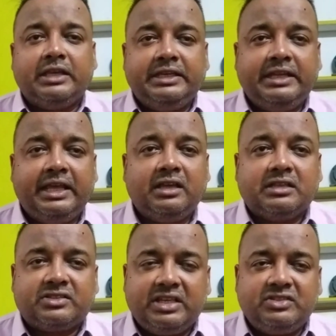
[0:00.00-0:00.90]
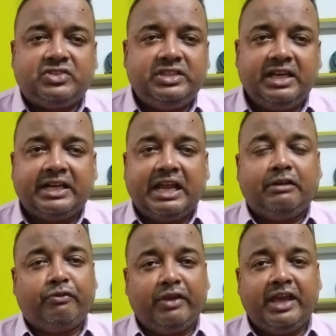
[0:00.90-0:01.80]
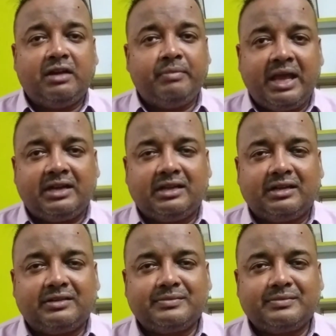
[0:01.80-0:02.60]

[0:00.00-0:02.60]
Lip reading: in a sincere and fair manner.